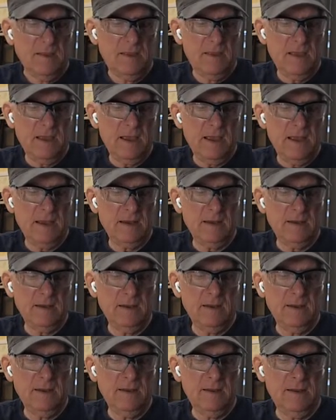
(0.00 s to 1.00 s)
that
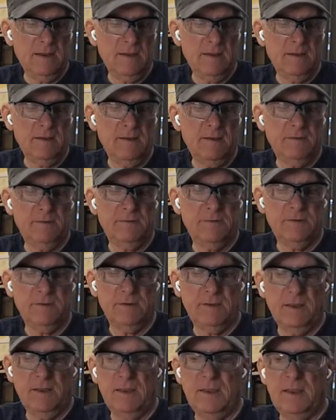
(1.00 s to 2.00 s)

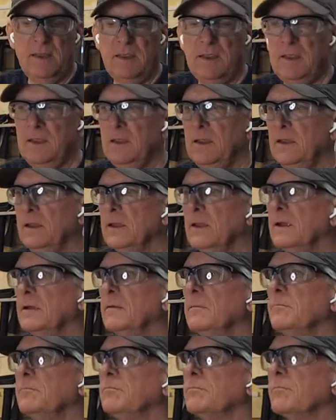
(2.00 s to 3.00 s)
is the
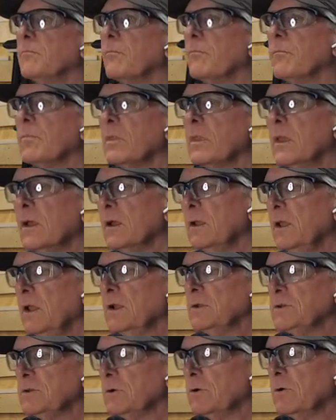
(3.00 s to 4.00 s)

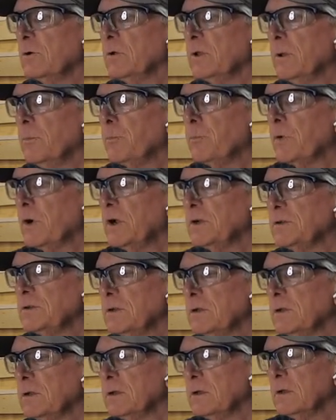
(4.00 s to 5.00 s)
initial
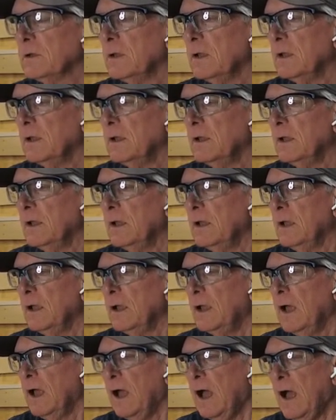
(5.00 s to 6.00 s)
impression.
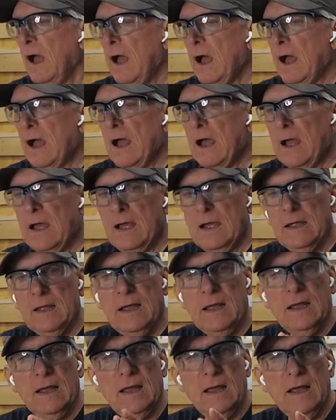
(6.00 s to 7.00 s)

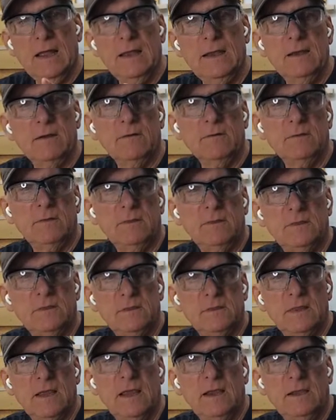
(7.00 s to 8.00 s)
I don't
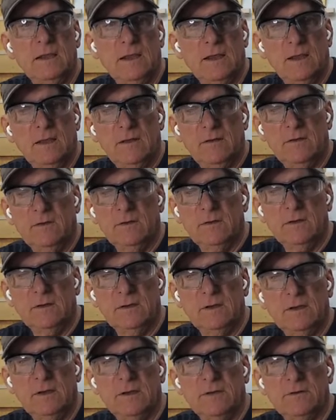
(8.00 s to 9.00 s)
think it
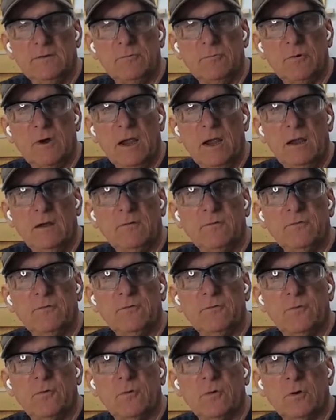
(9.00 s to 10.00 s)
is right
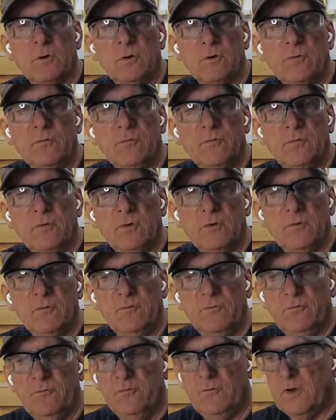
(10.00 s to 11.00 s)
for
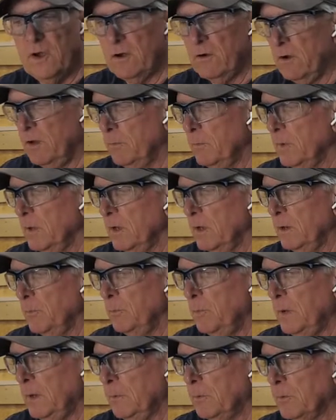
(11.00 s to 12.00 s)
very many
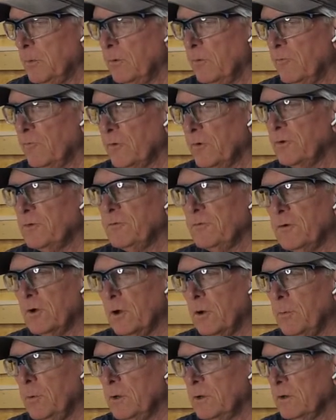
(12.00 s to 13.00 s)
people. First of
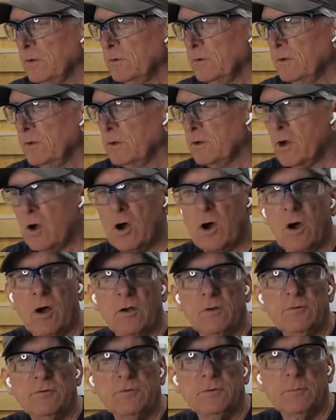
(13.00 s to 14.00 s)
all, because of the
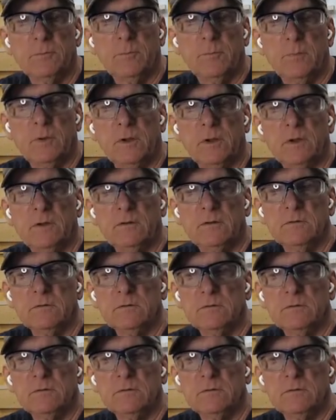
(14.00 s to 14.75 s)
cost, but